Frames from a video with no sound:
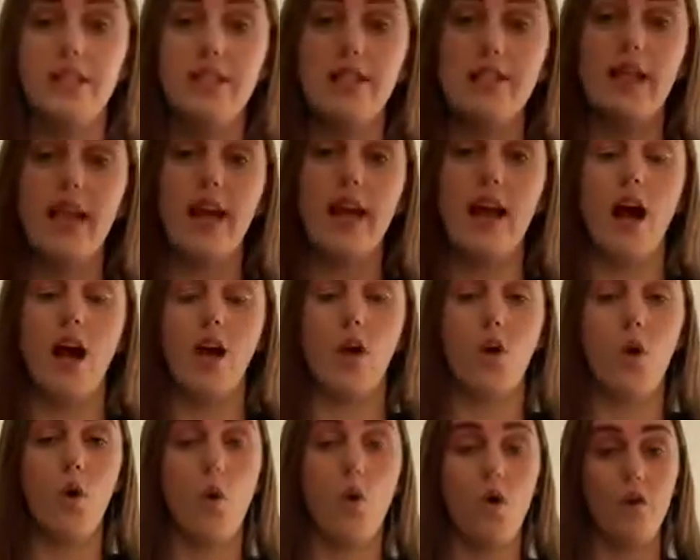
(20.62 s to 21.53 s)
to get
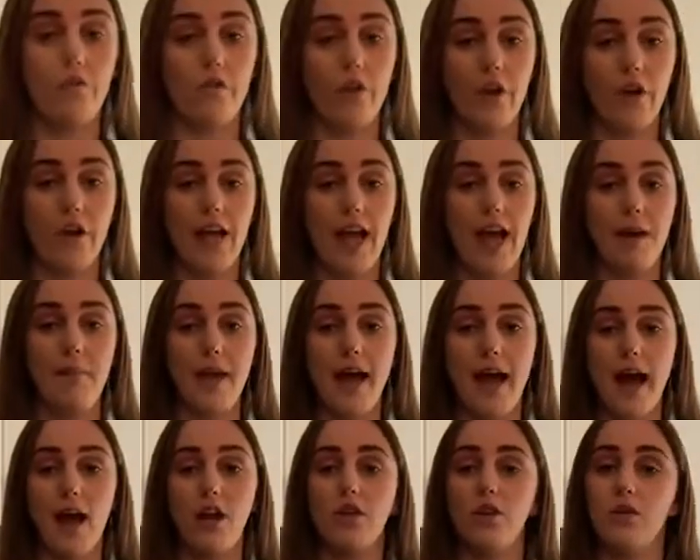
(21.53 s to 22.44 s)
a core vocab
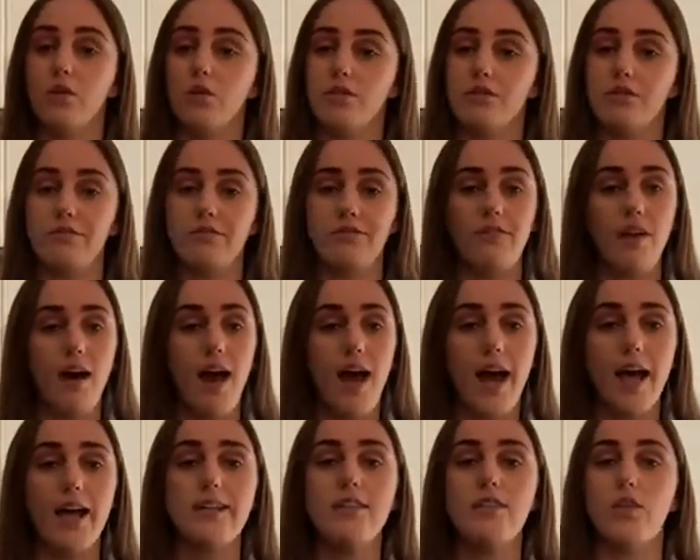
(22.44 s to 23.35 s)
out, your
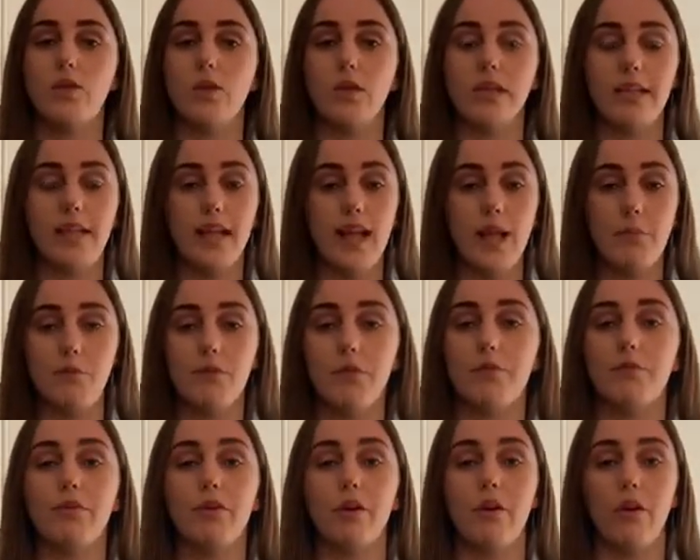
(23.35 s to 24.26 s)
device, your lamp, your
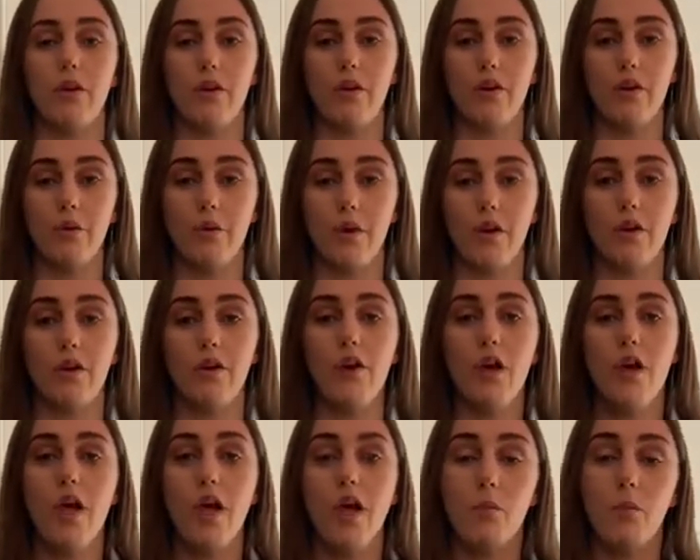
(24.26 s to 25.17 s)
Proloquo,
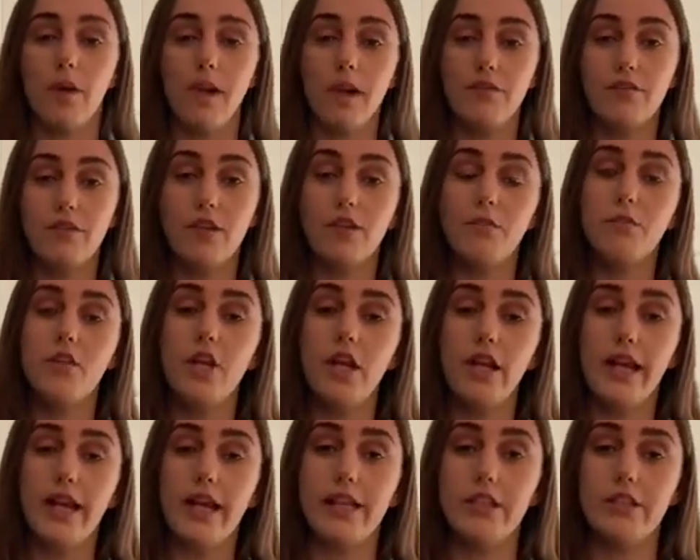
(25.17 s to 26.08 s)
whatever
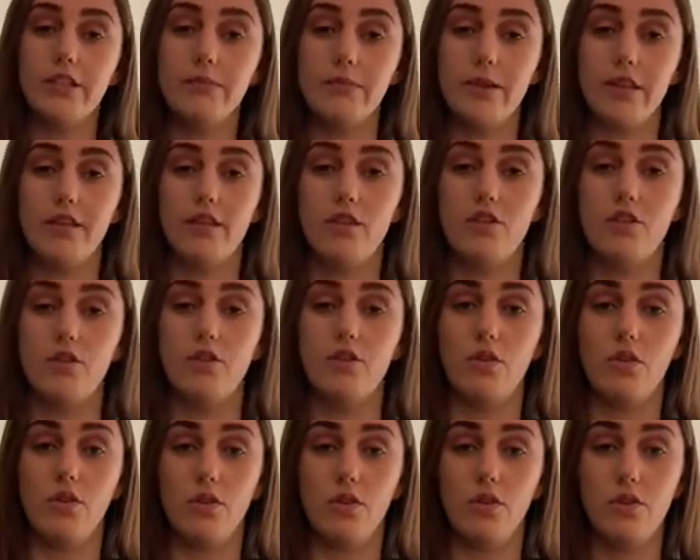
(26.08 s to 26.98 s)
communication method you
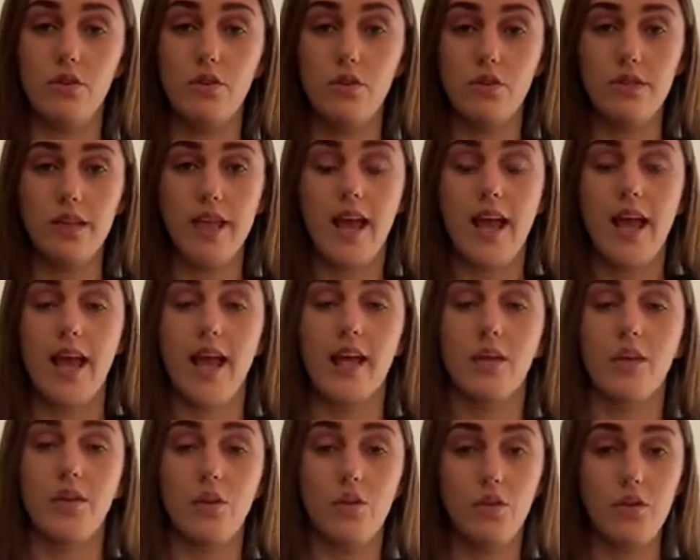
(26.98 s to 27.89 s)
use,
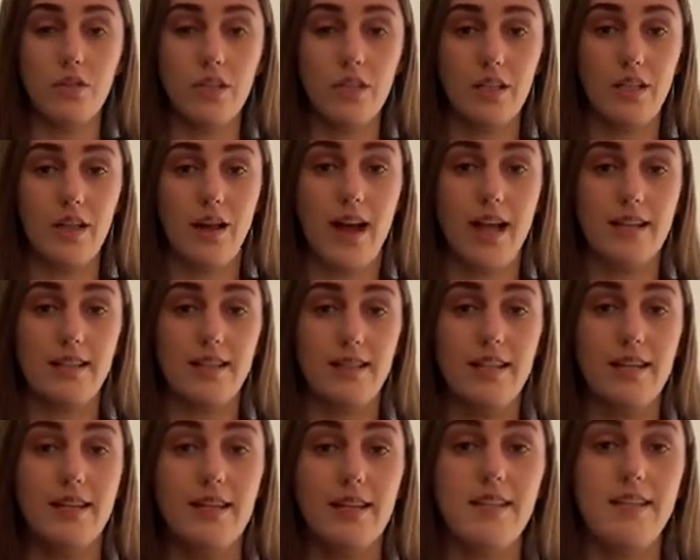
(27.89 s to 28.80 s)
and utilize
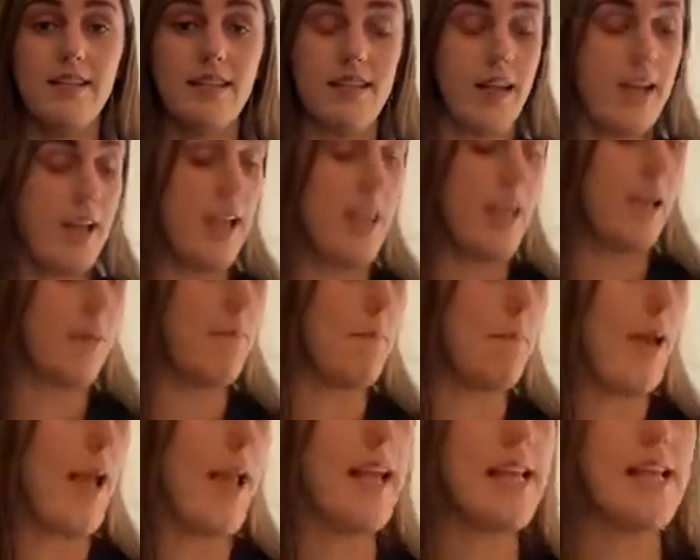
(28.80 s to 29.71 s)
this in
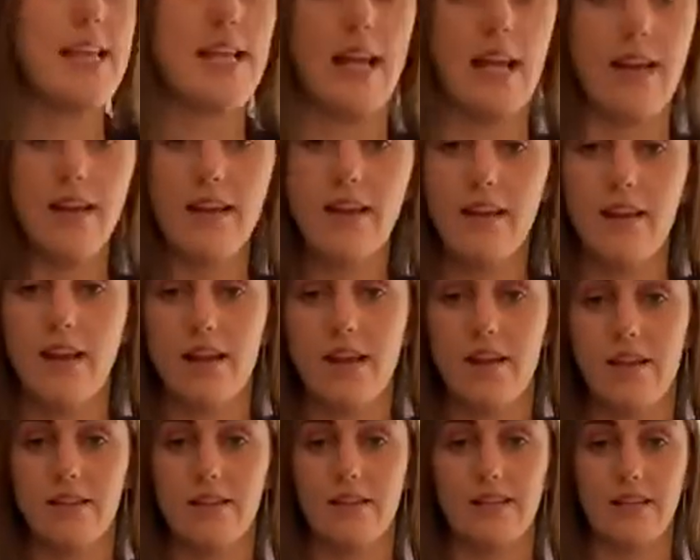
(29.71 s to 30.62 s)
making
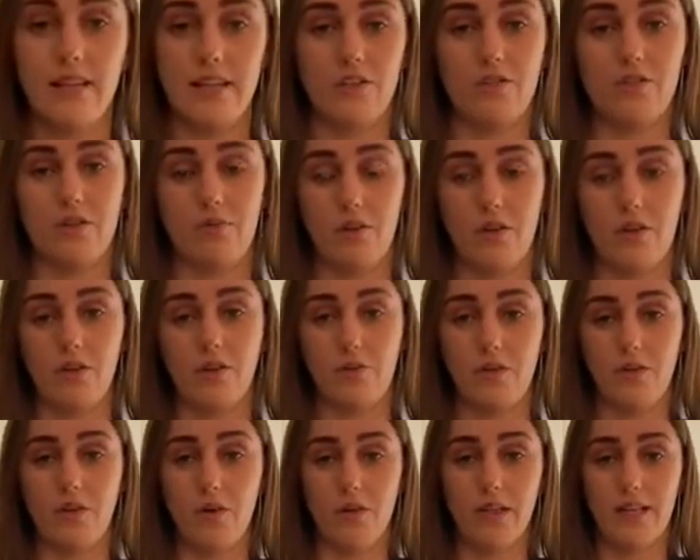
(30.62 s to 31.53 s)
the sensory box
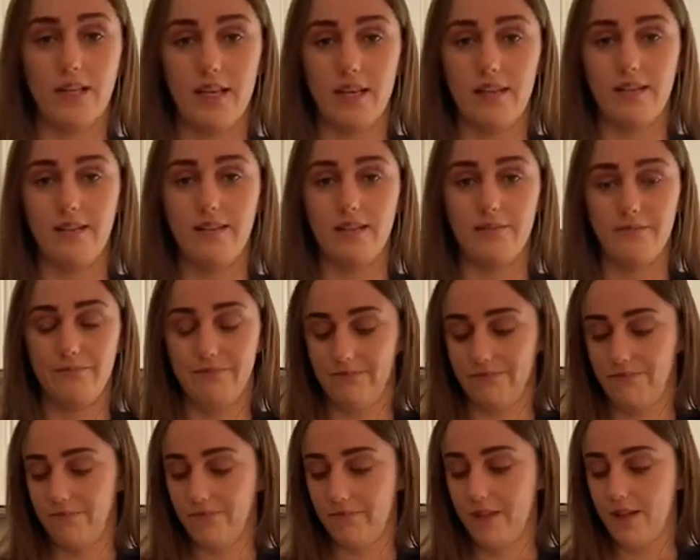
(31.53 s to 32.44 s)
with your kids.
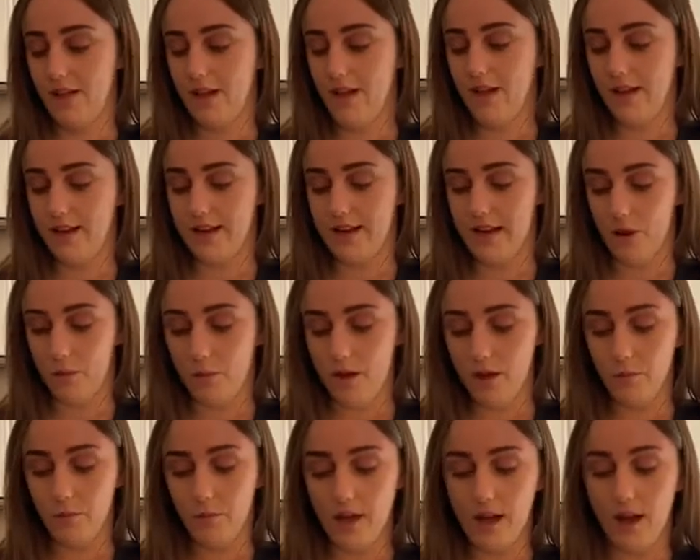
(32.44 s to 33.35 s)
Now
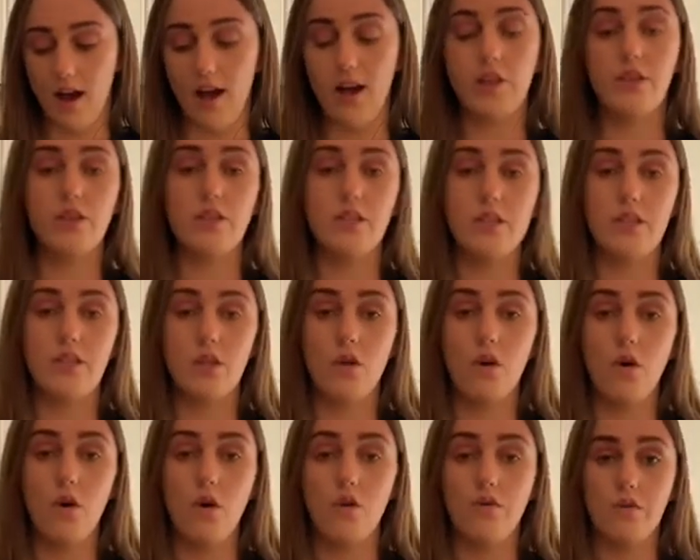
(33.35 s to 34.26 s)
when we are using the
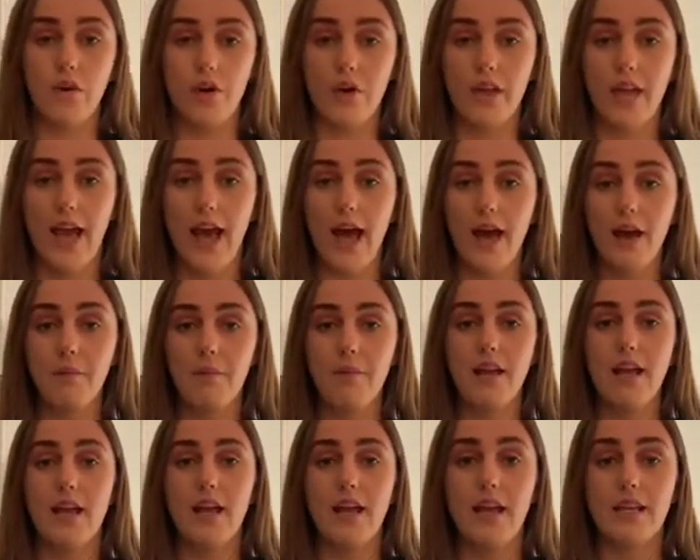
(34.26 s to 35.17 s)
core vocab,
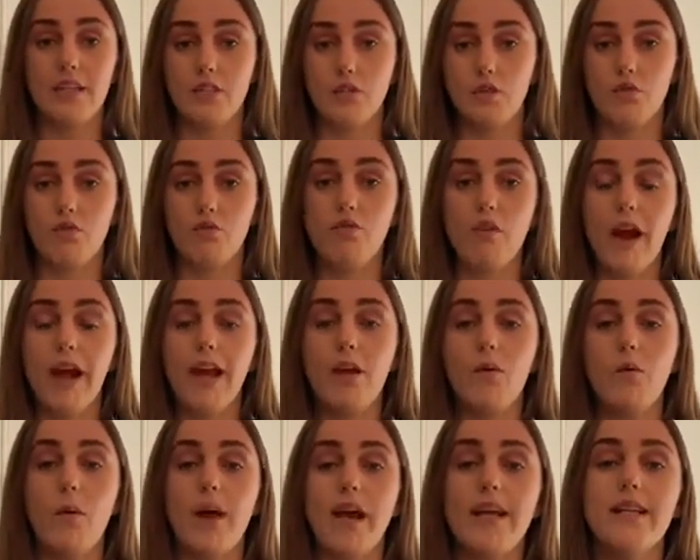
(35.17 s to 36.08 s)
it's a
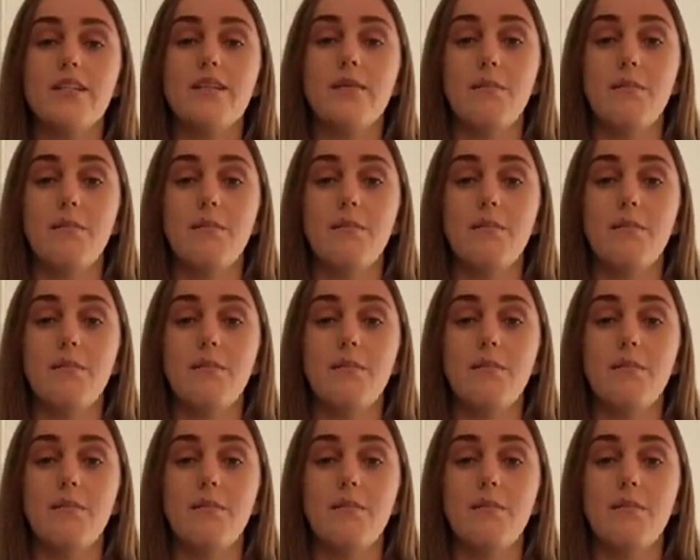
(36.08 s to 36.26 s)
great way to